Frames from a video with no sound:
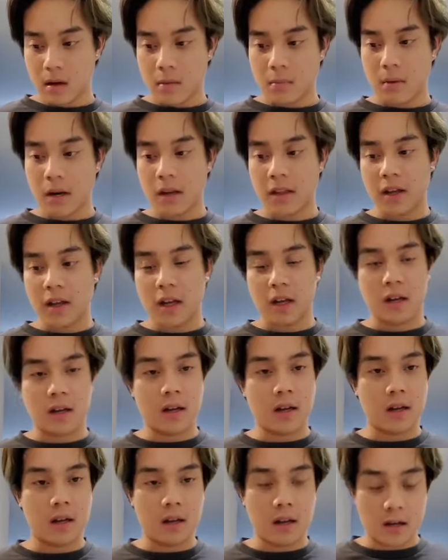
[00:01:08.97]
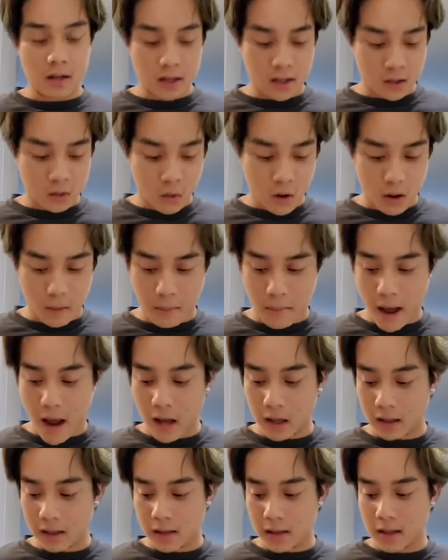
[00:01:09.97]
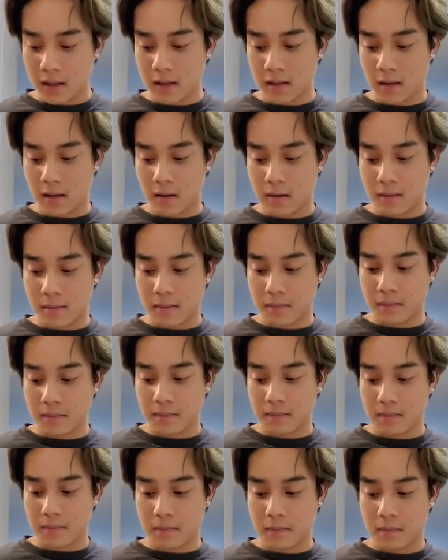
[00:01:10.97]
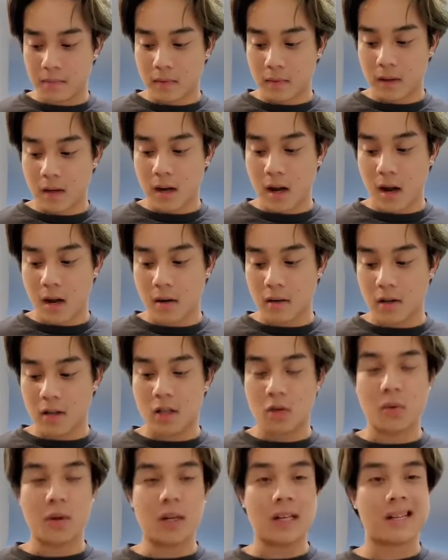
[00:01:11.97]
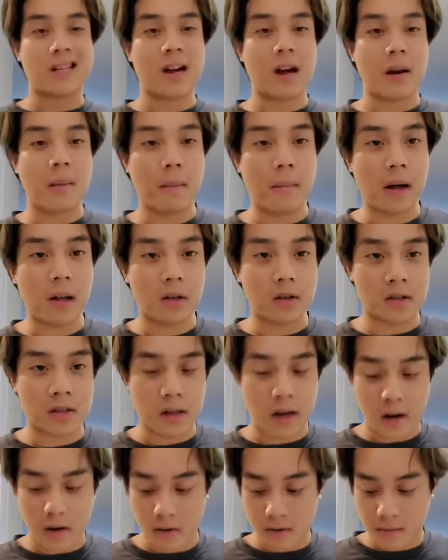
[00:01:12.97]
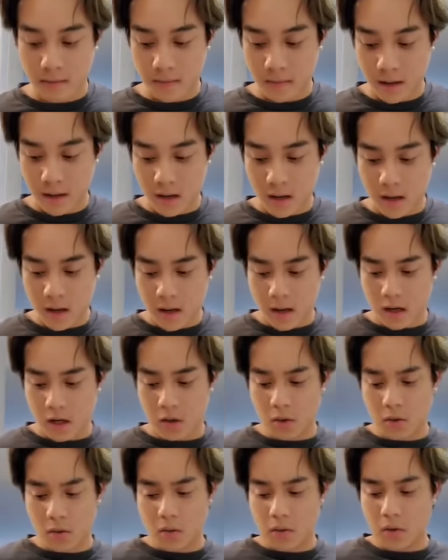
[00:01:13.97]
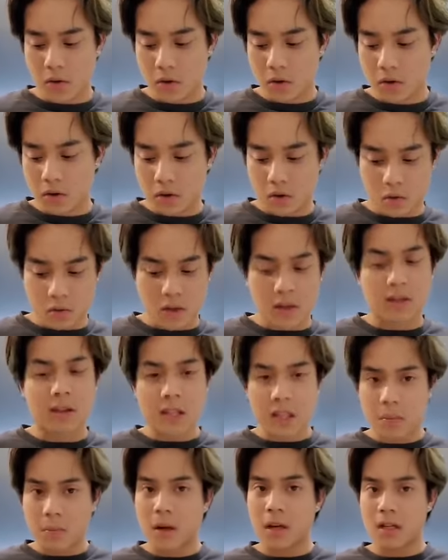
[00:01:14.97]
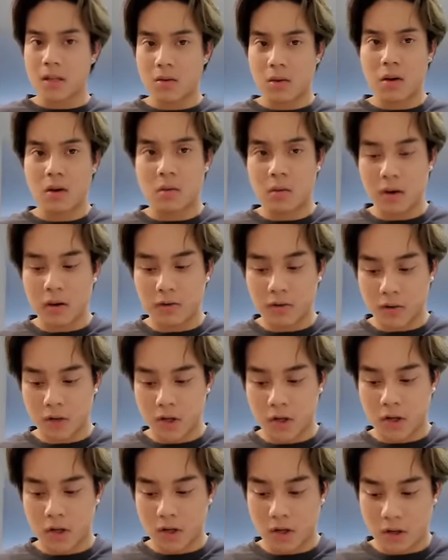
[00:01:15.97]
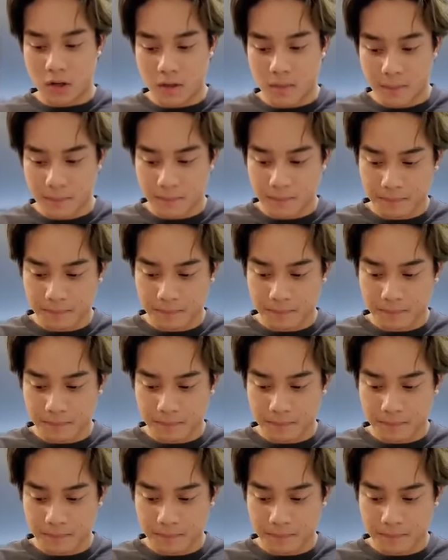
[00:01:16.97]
but I think it, it, it's well balanced. Um, kind of the sweetness kind of mellows it out. You you get the spice right away for sure.